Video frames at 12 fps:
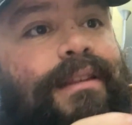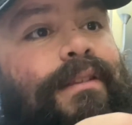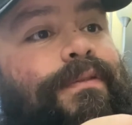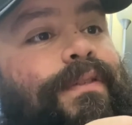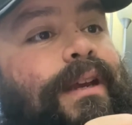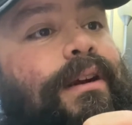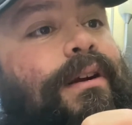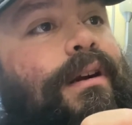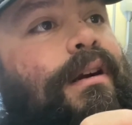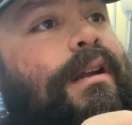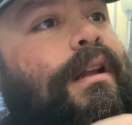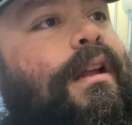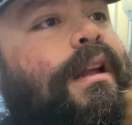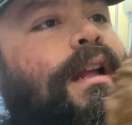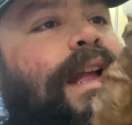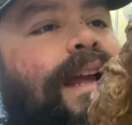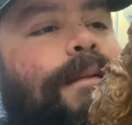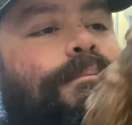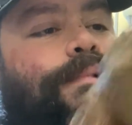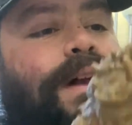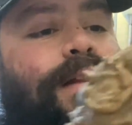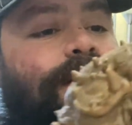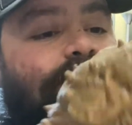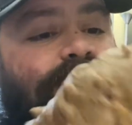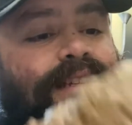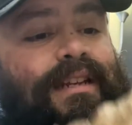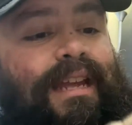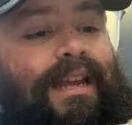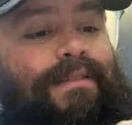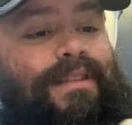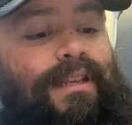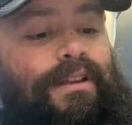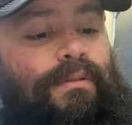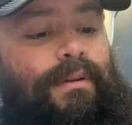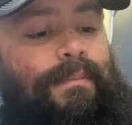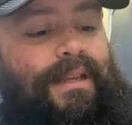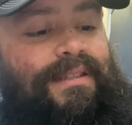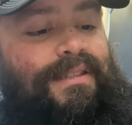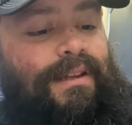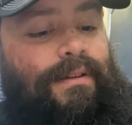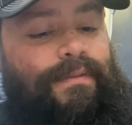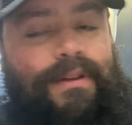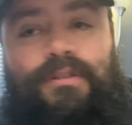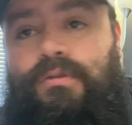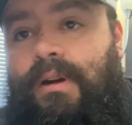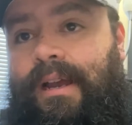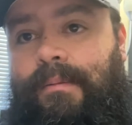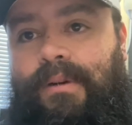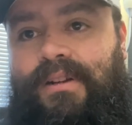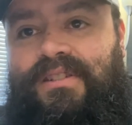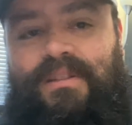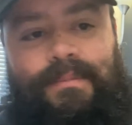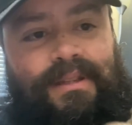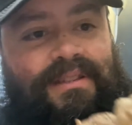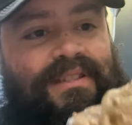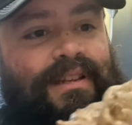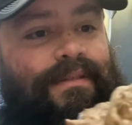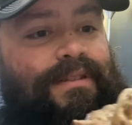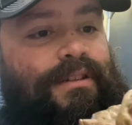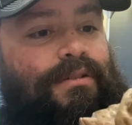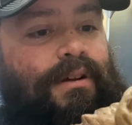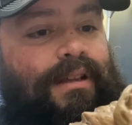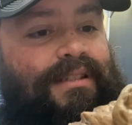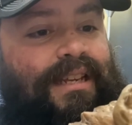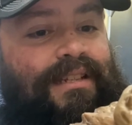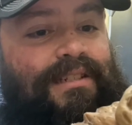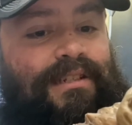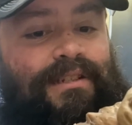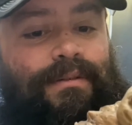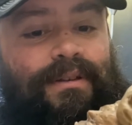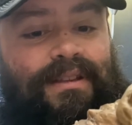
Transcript: the figure. And I'm probably just going to have to go in myself and dry brush some of this stuff to draw attention to it.